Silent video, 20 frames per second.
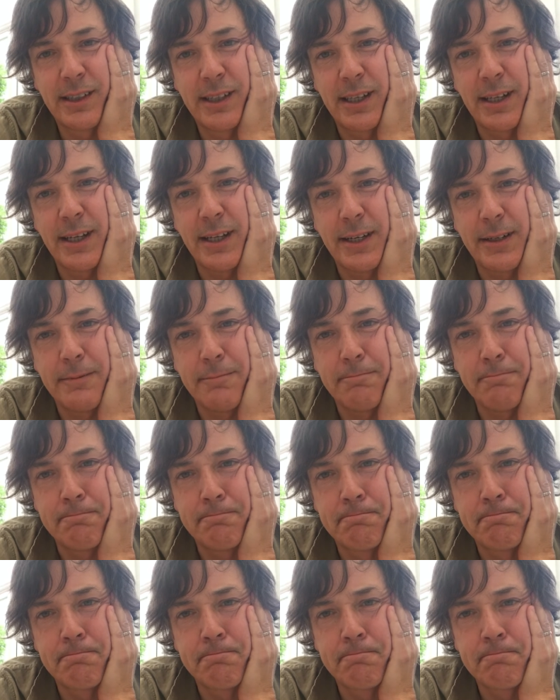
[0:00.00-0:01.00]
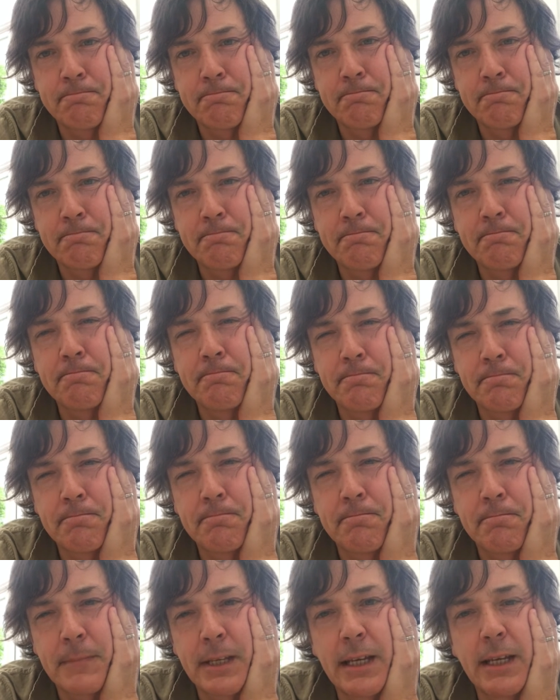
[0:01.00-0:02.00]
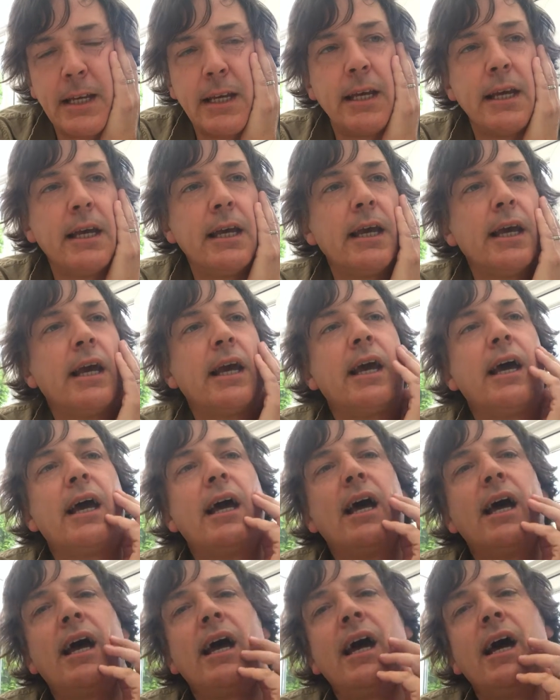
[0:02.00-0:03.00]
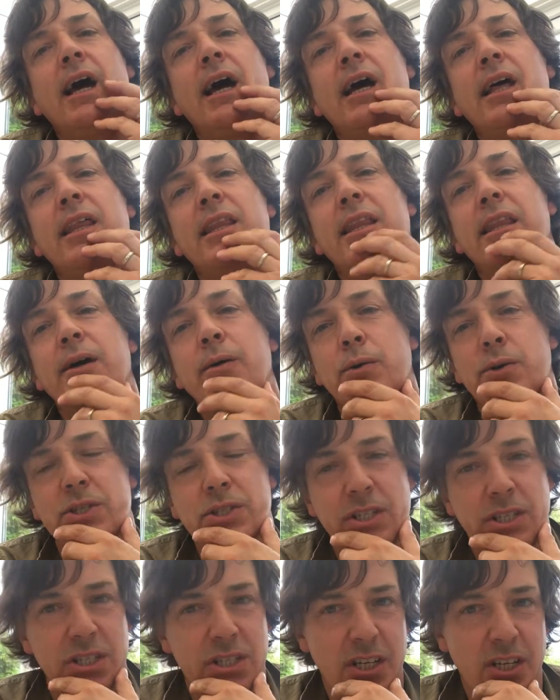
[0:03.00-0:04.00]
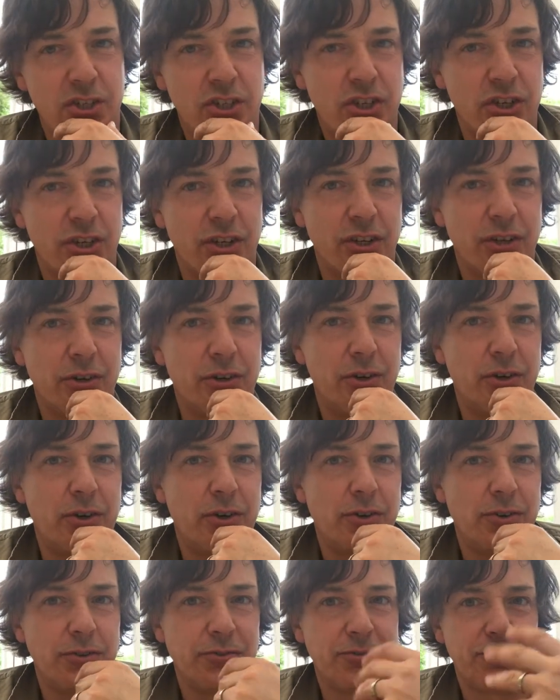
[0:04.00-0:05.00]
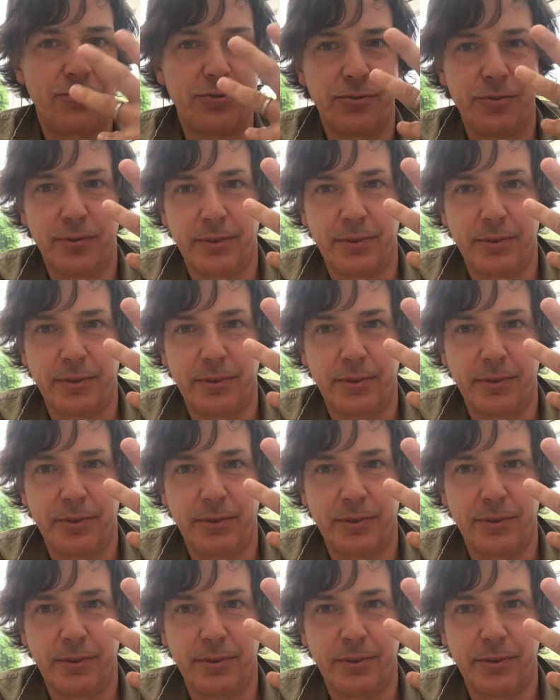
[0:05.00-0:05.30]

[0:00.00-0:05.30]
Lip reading: There were a succession of